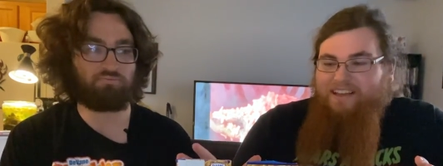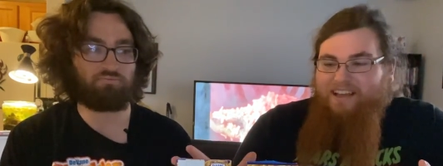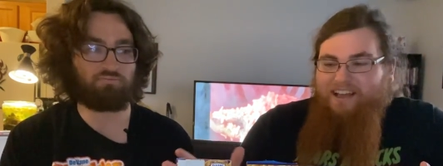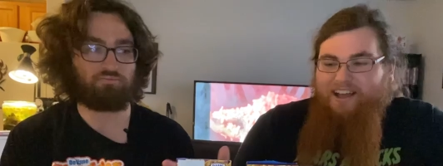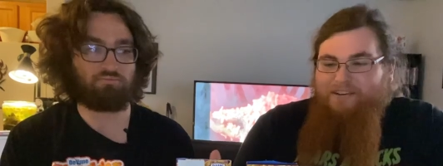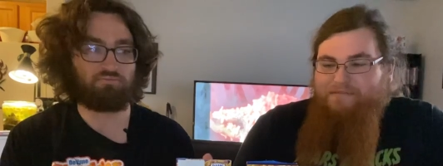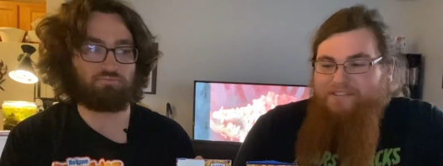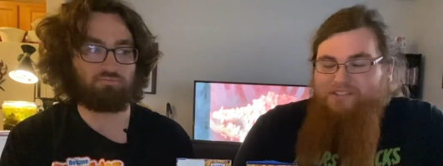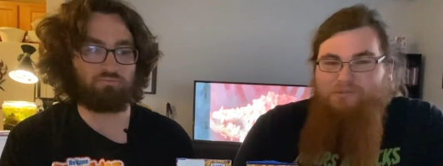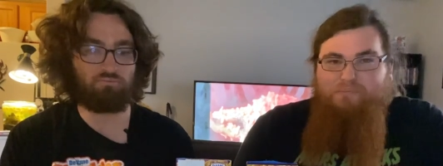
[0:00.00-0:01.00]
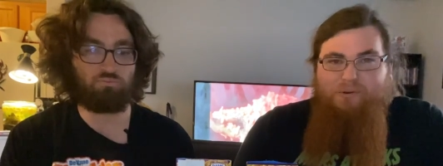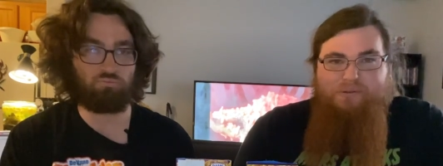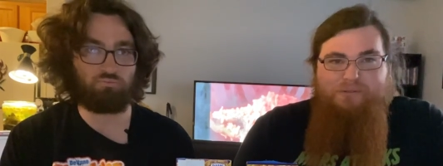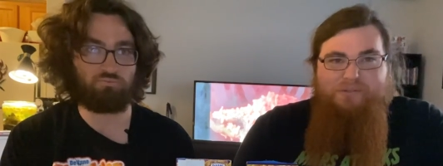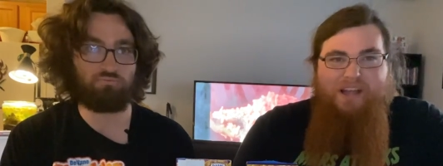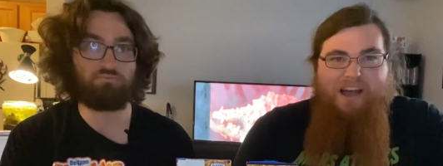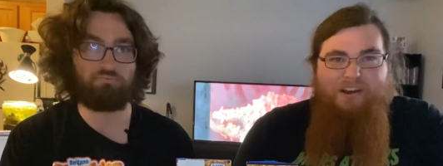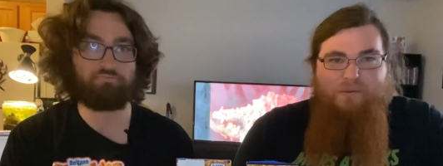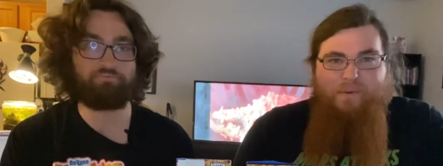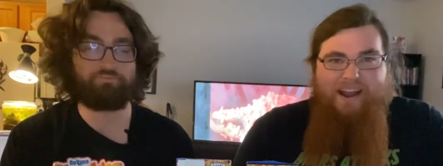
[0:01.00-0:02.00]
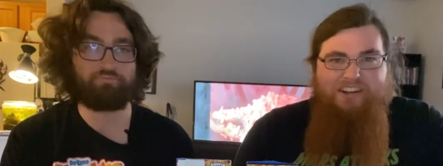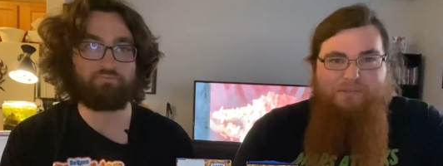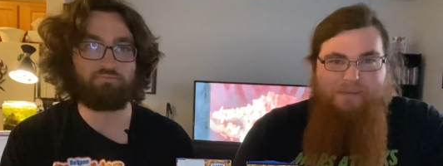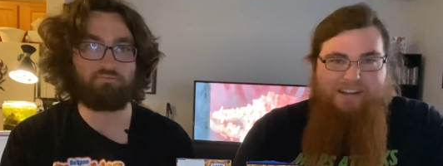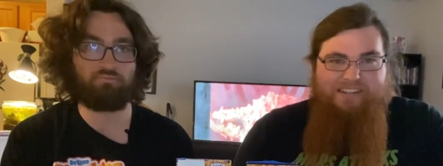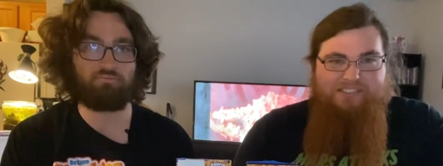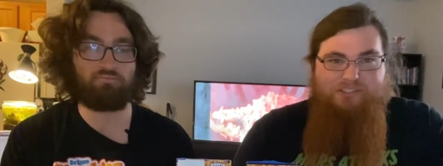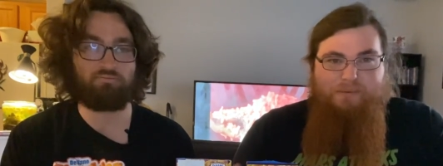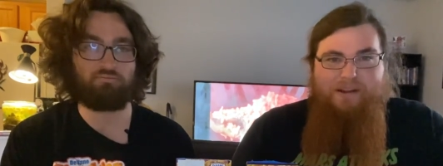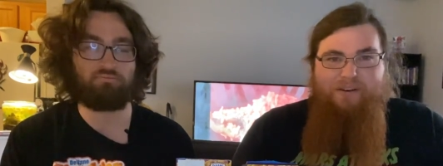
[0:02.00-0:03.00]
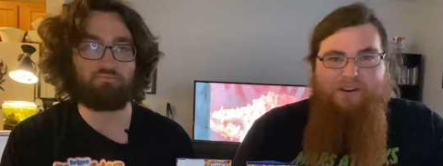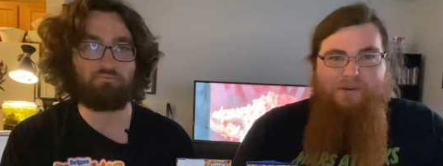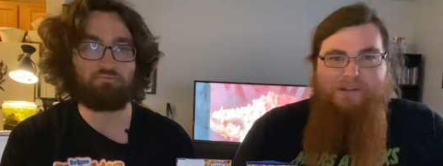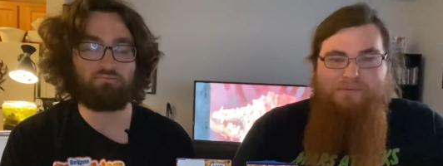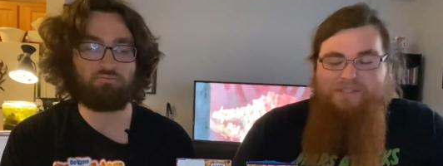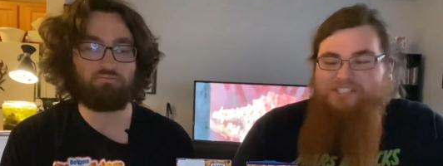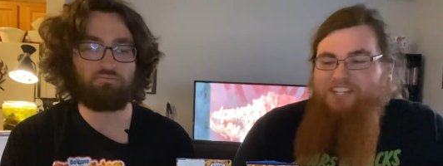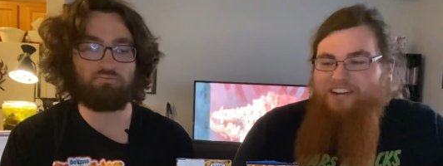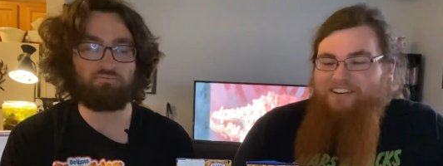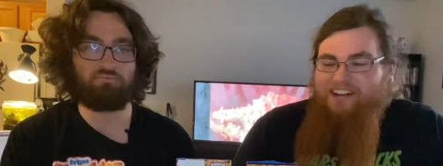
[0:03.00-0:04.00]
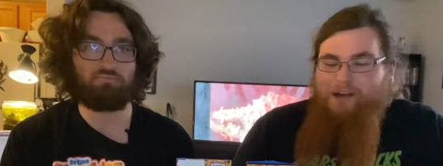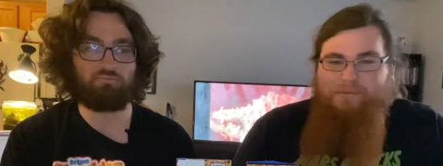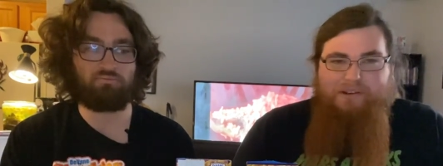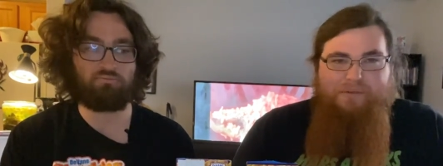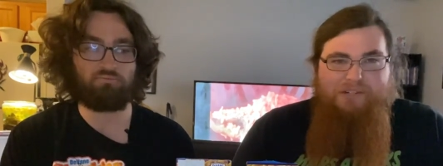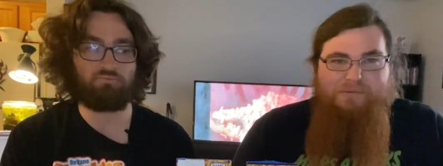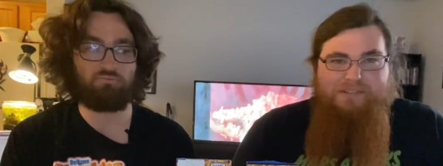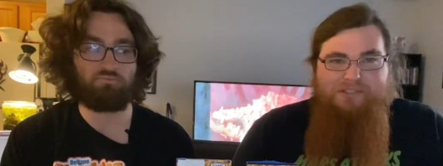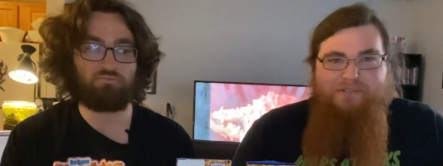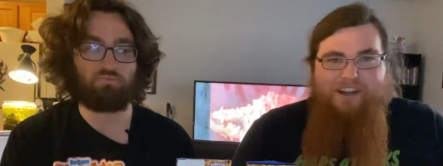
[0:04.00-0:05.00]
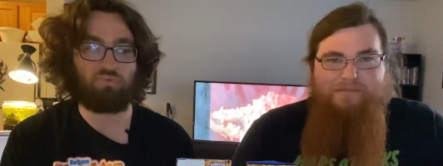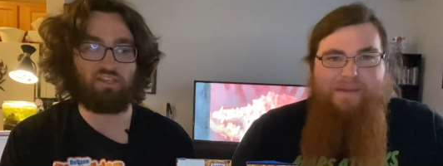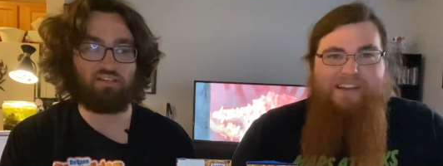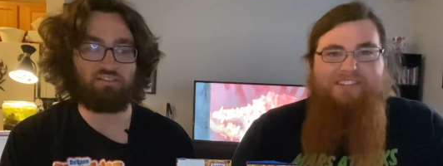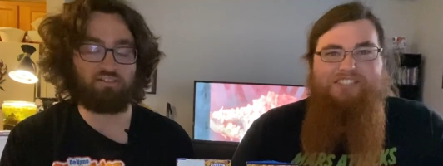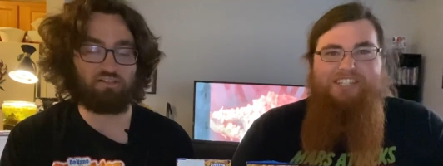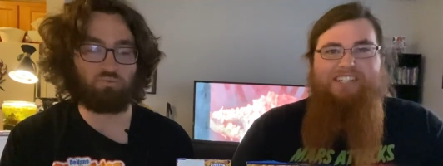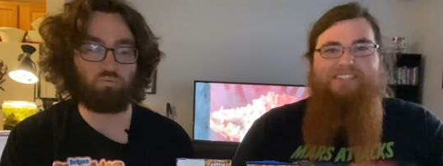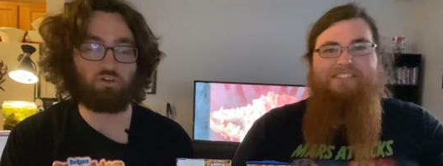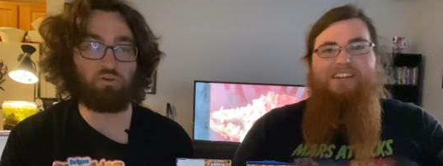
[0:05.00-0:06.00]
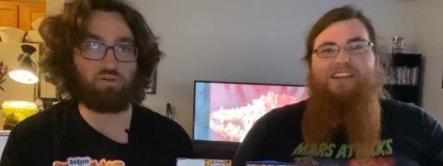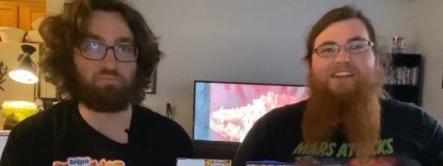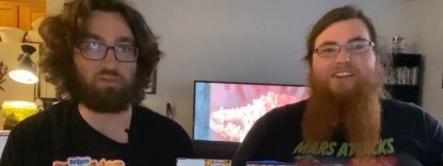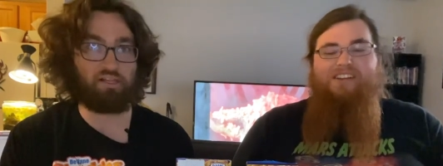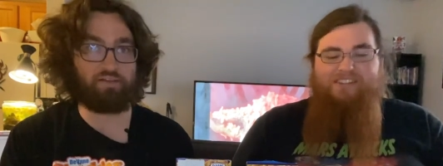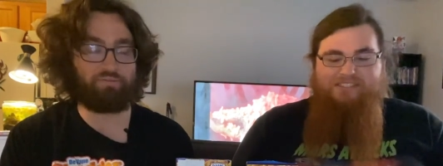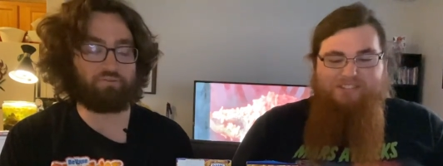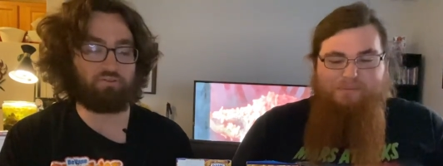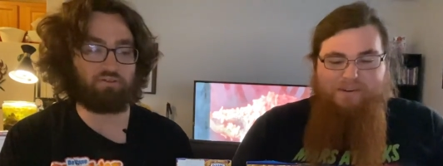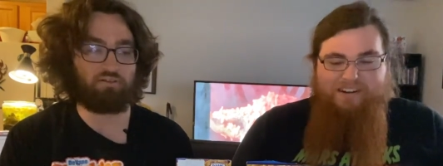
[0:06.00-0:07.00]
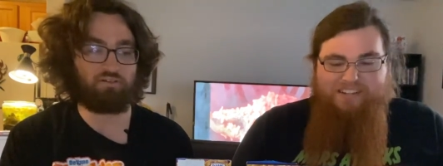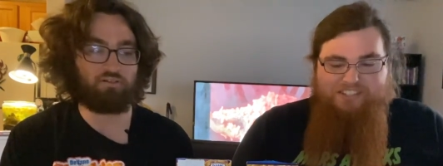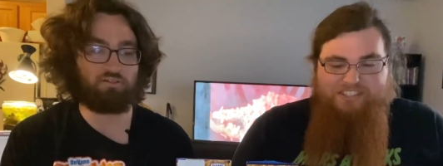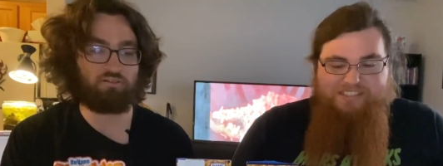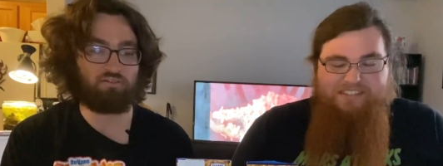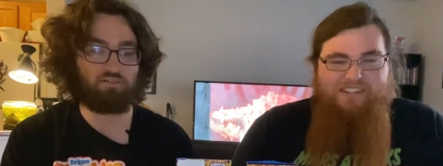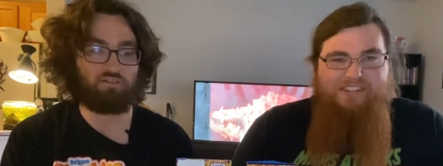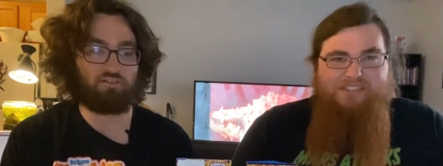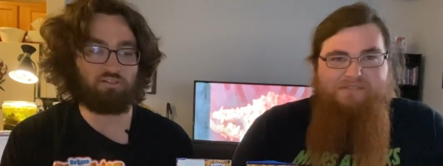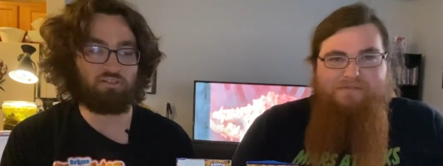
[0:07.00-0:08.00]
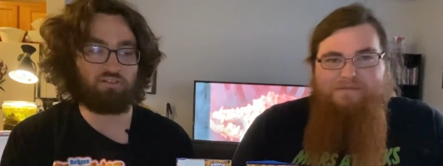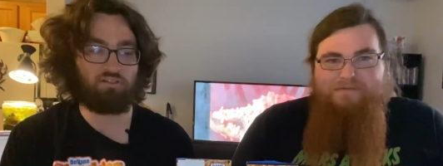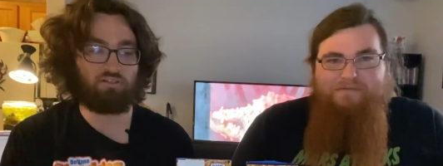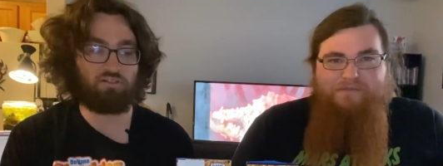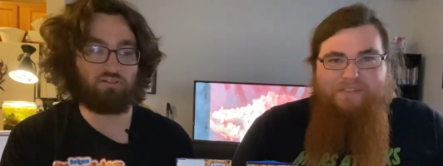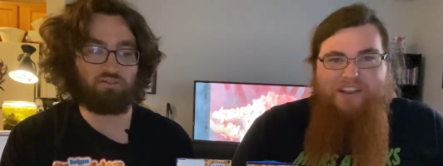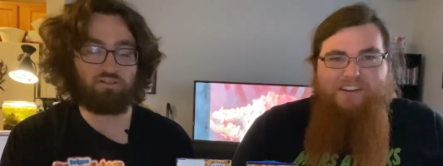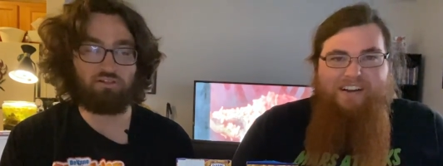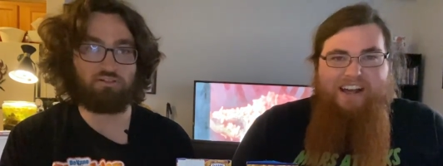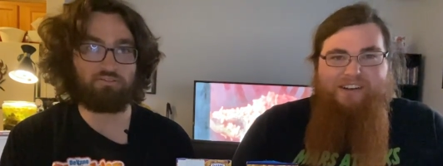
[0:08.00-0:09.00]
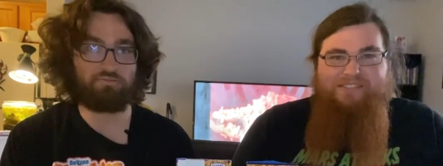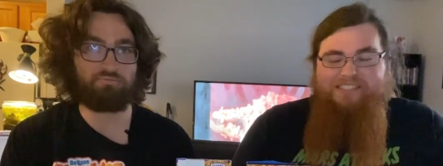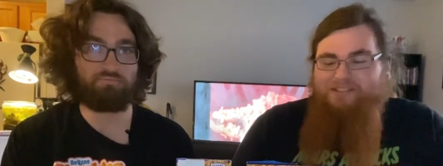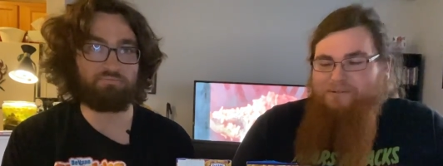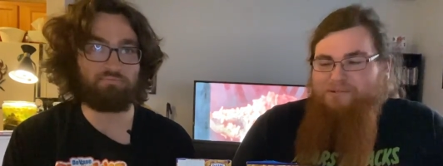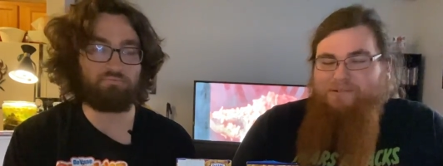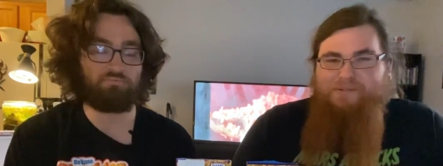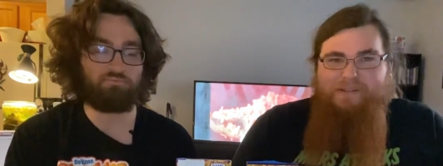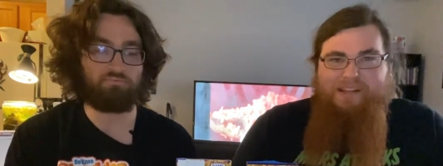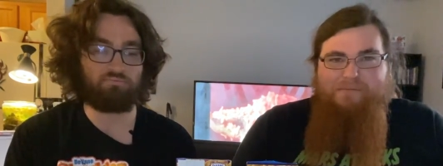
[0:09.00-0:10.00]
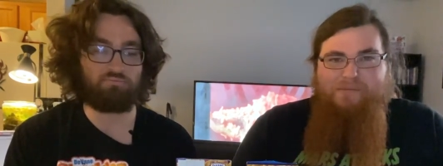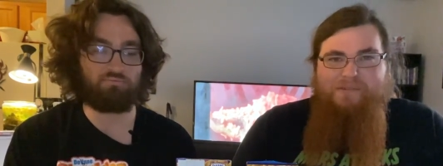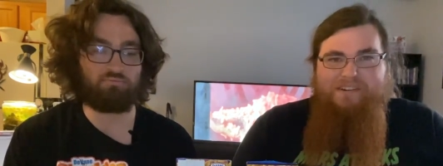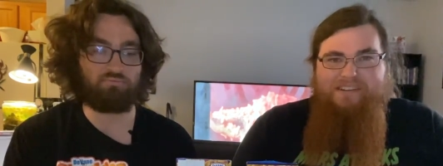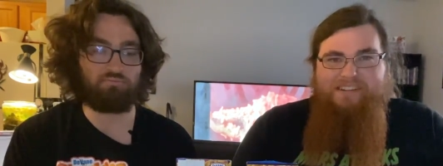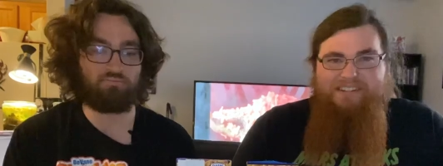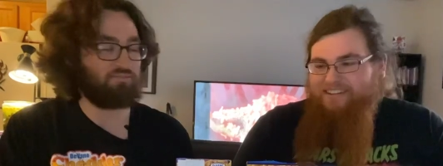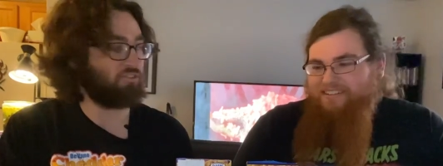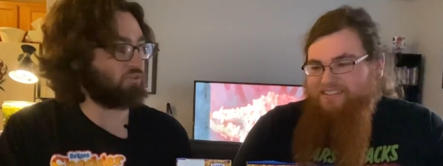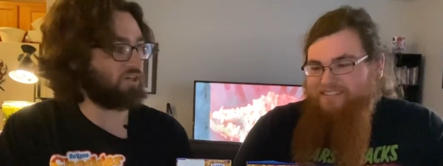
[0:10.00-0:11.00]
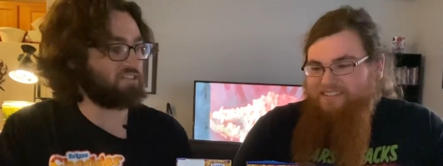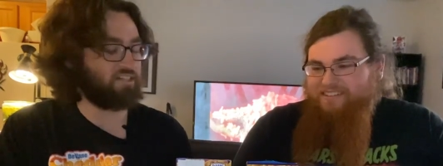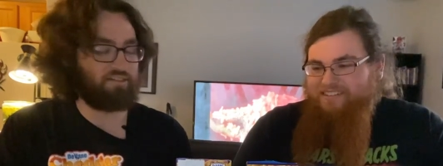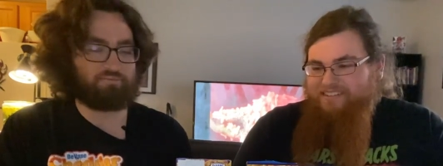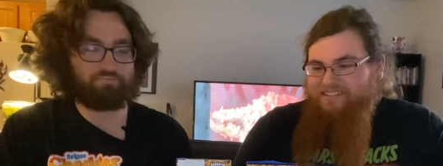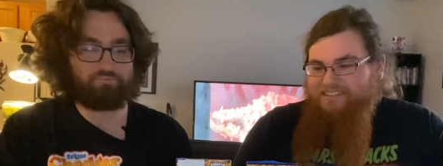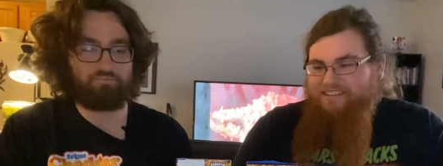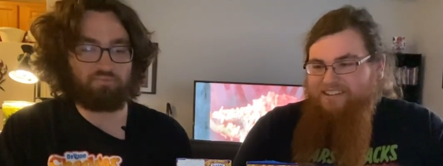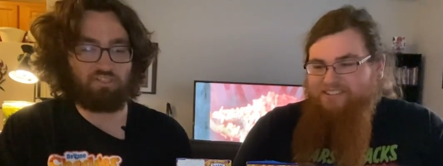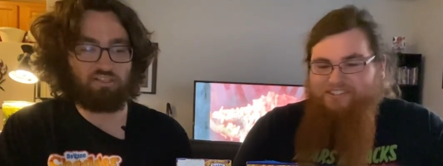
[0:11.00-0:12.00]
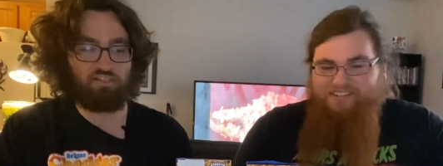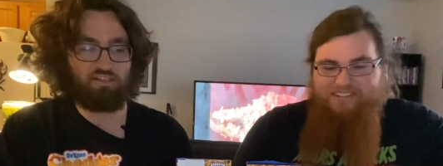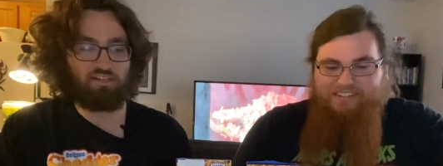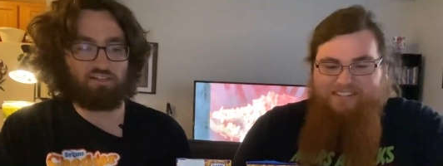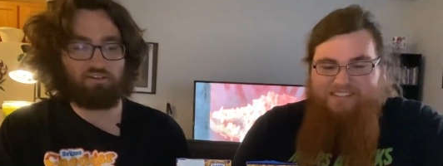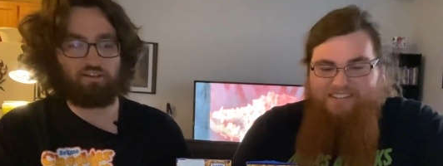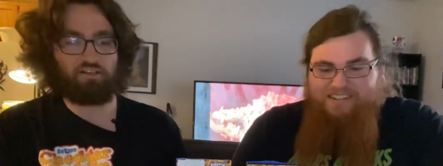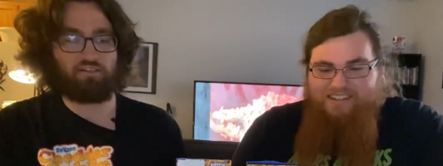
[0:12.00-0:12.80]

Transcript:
Speaker 1: have these bowls kind of randomized. So we don't know which one's cheddar goblin and which one's Kraft mac and yeah, cheese. We're going in blind. So we're going to just figure it out and see which ones we like more. Ready digging? Yeah, sure. Okay.